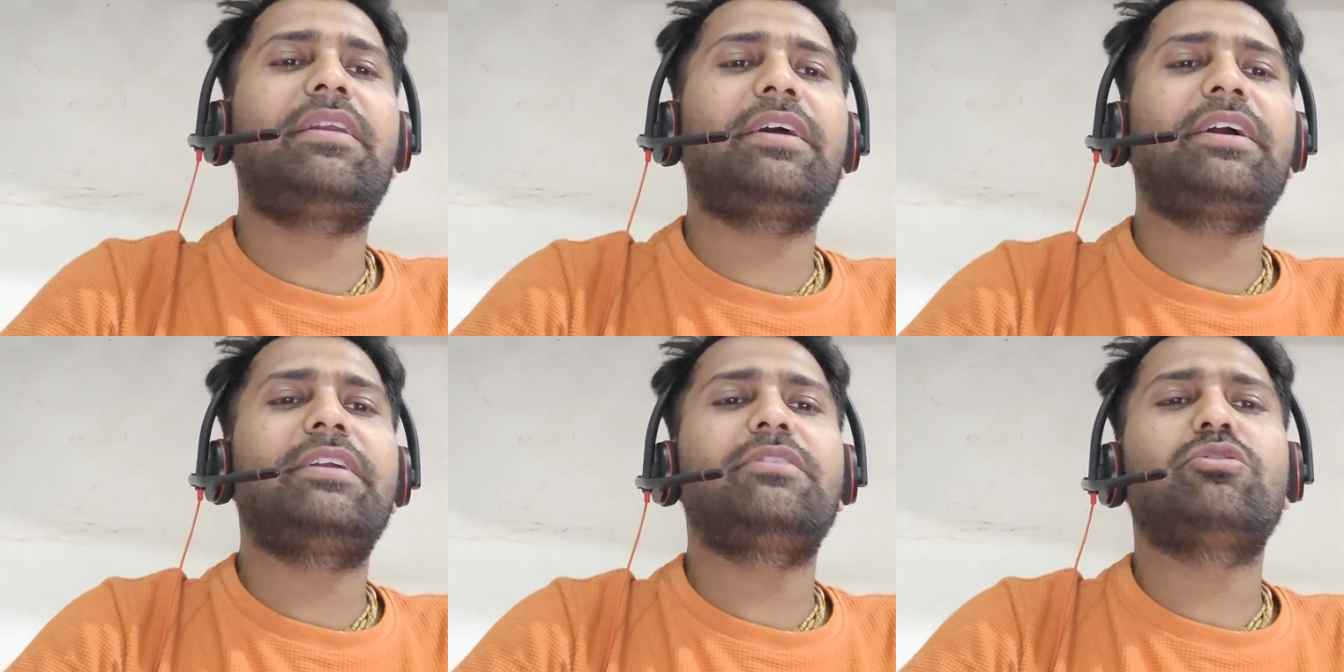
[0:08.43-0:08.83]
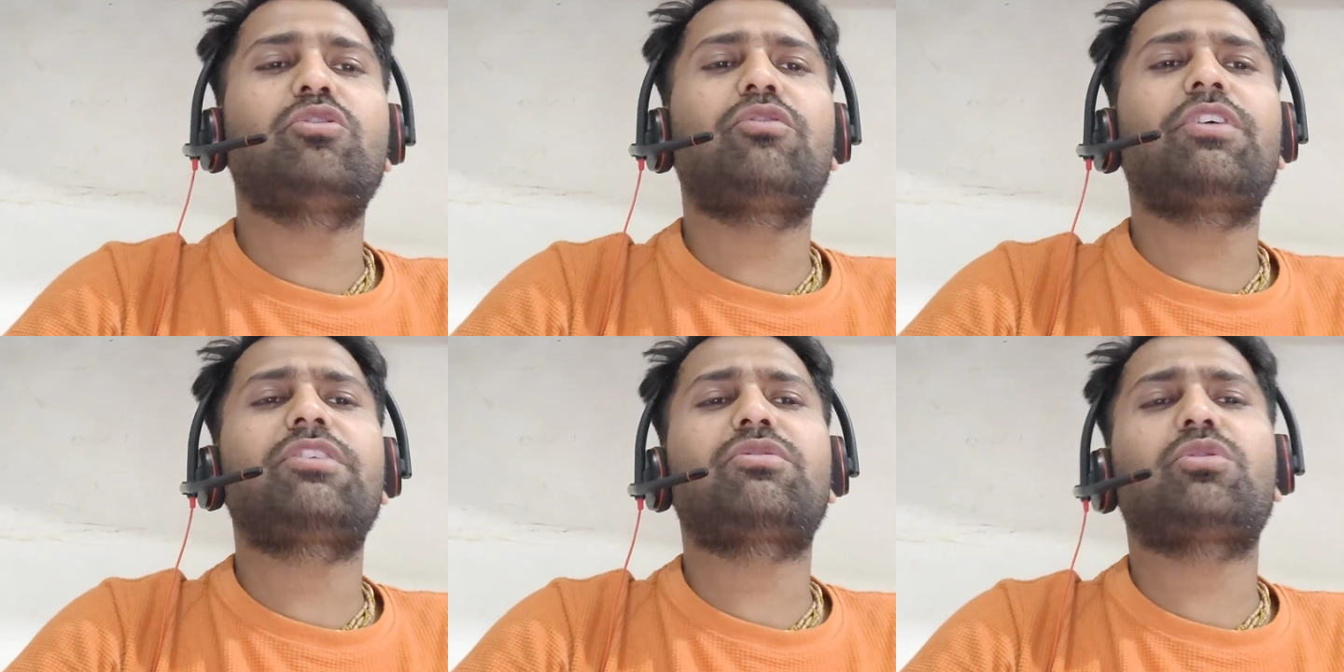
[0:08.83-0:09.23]
right? So
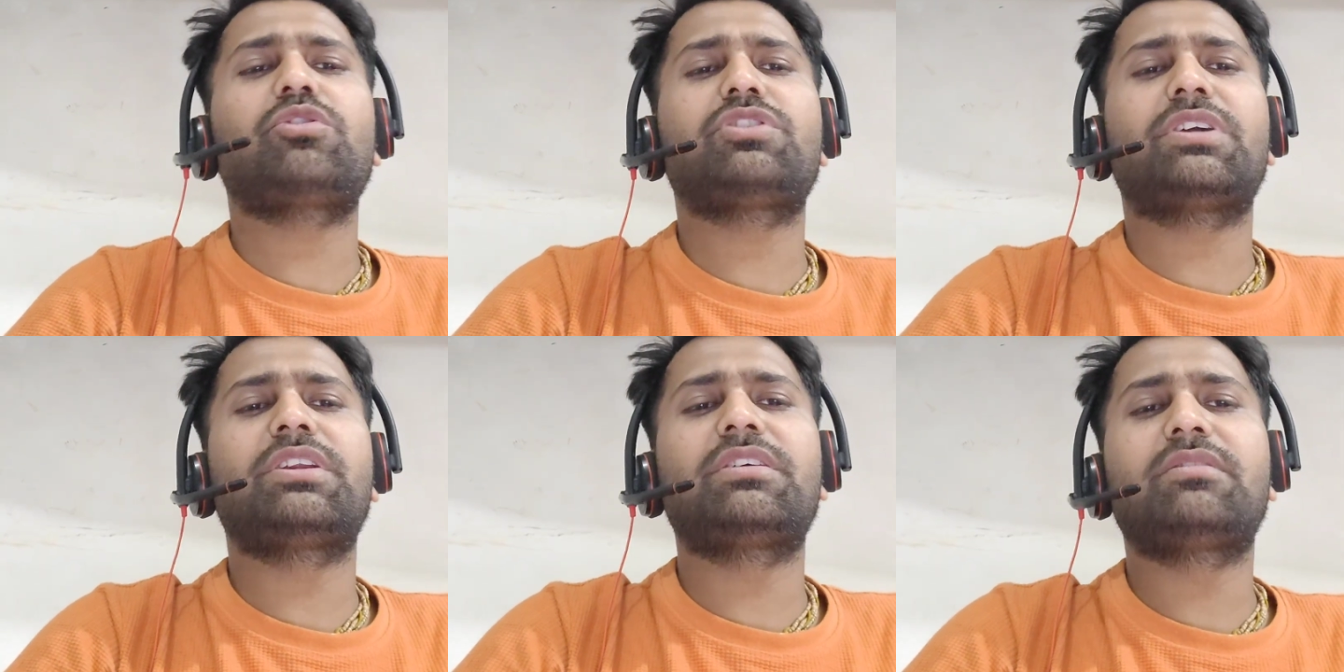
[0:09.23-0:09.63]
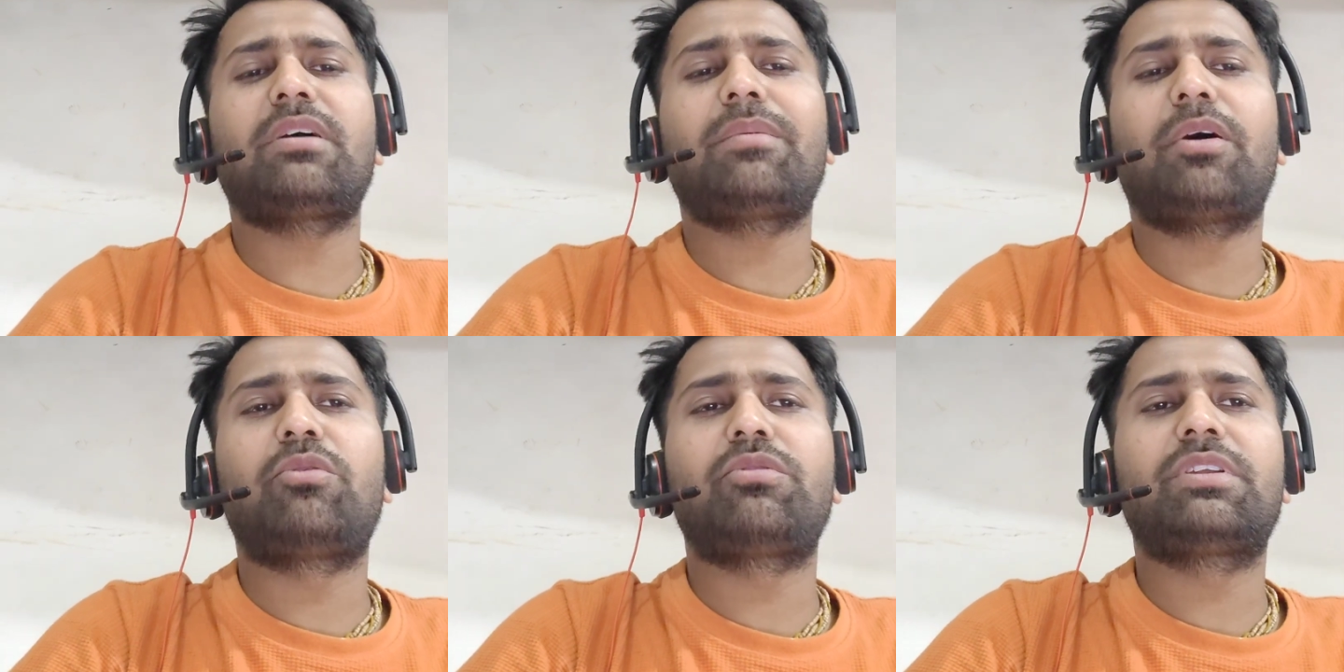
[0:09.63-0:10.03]
first question is
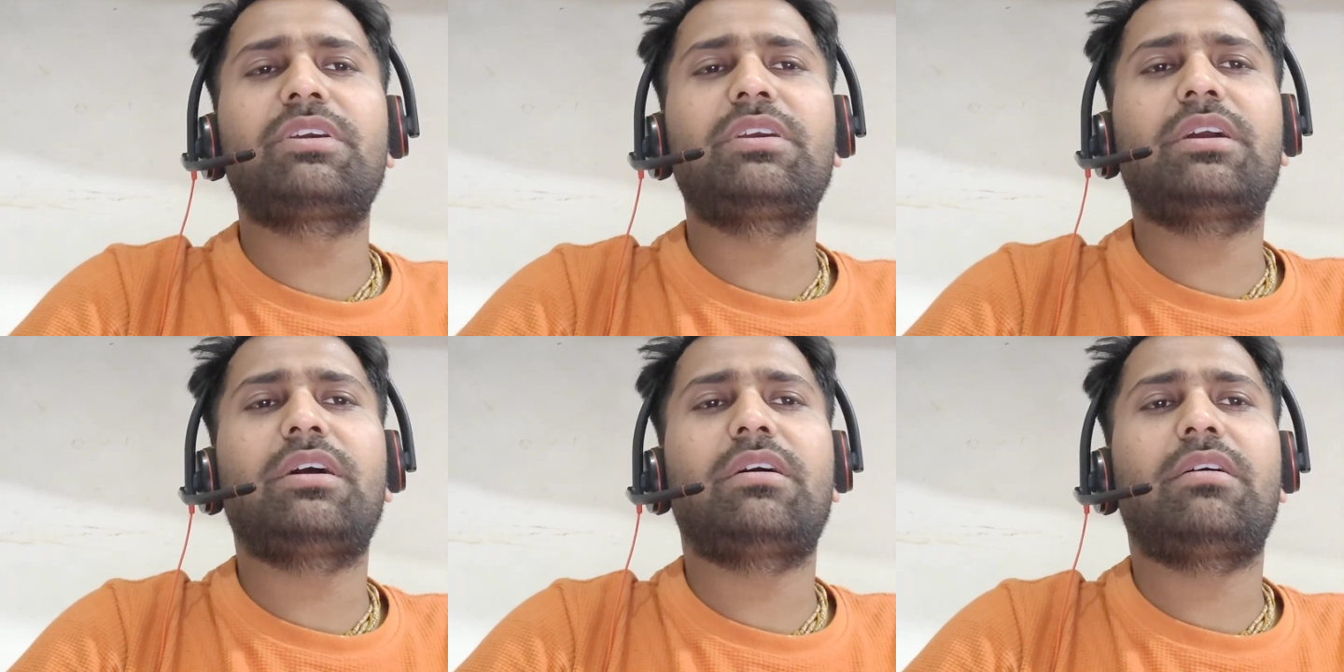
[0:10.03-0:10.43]
about the